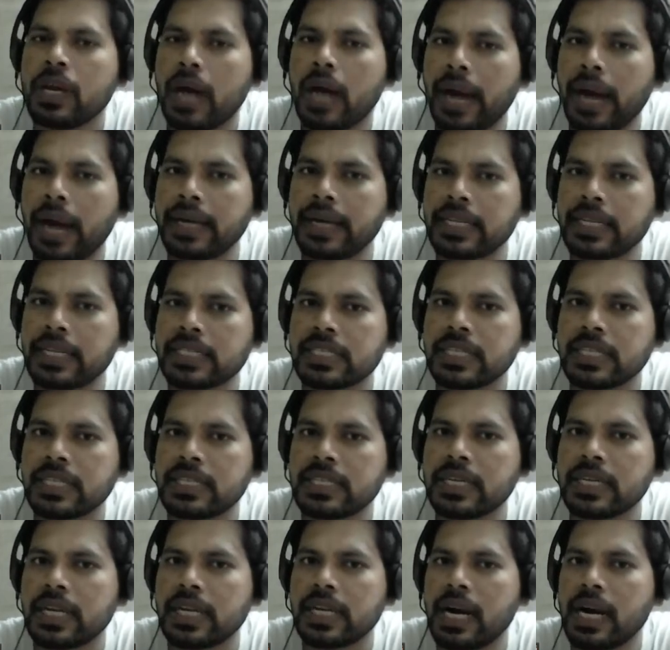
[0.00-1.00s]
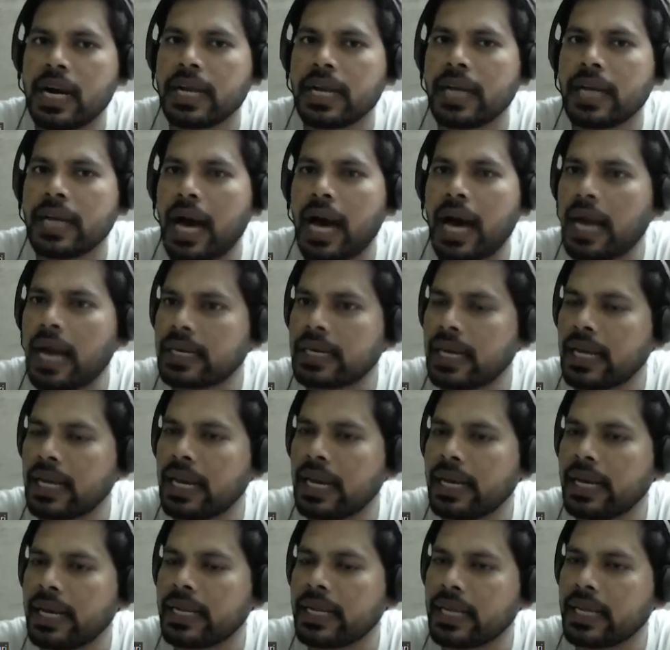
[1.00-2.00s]
I discussed regarding
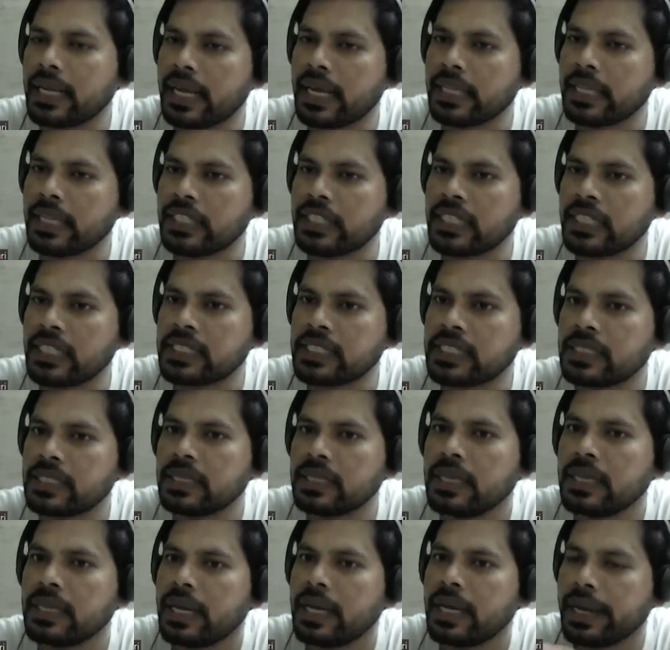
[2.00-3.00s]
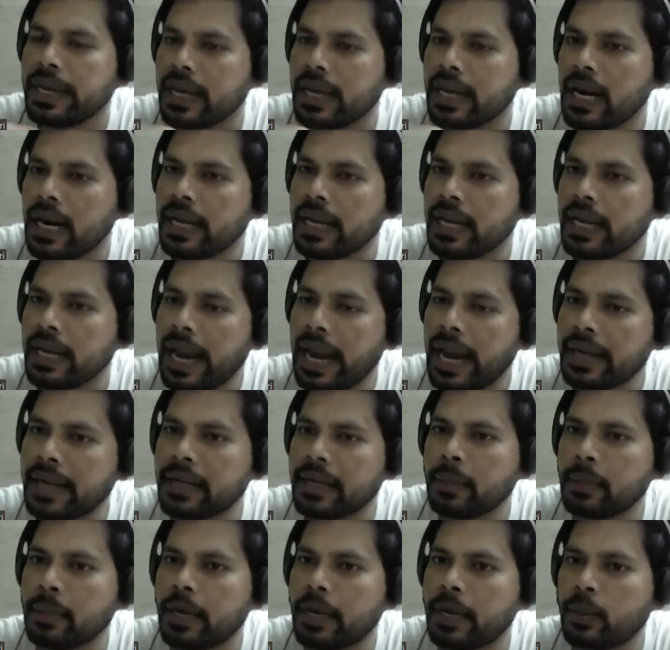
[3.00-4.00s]
alkylating agents, regarding
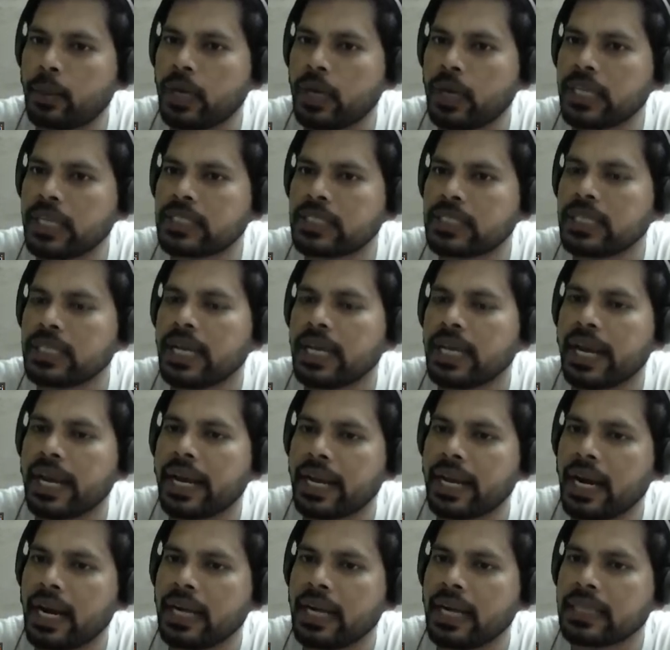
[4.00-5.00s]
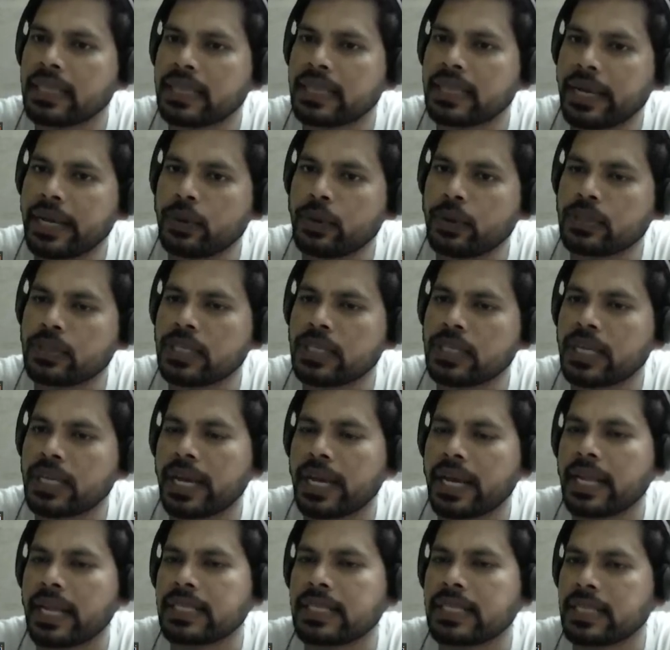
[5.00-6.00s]
antimetabolites, regarding tyrosine
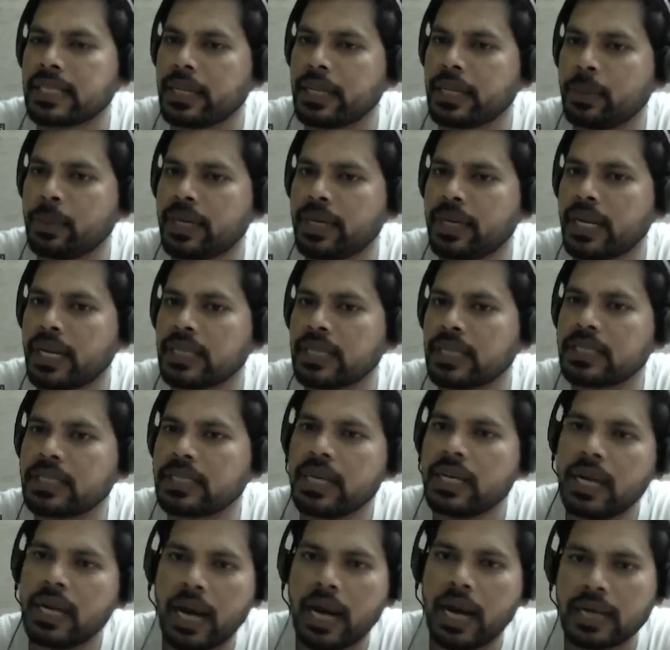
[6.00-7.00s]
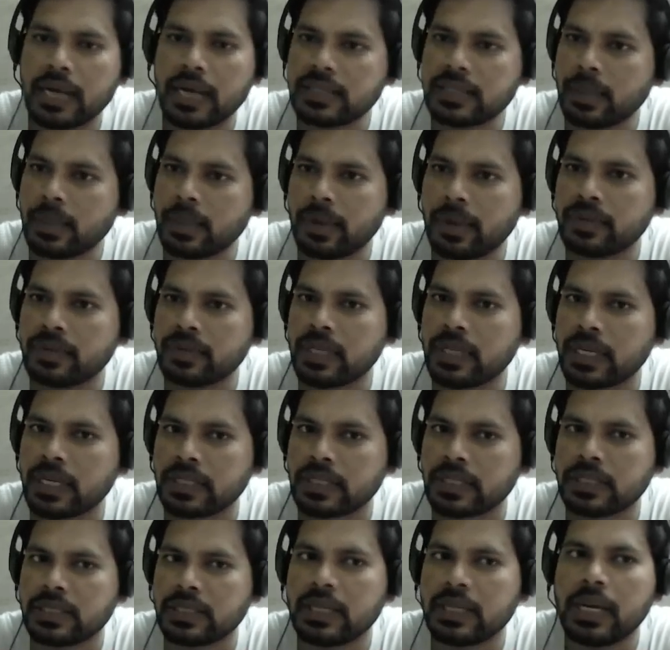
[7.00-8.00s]
kinase inhibitors, and some of the
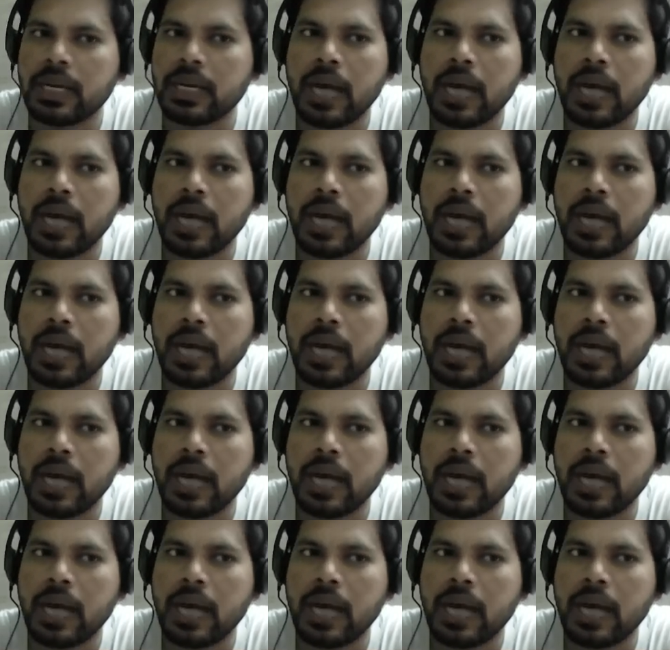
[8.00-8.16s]
drugs.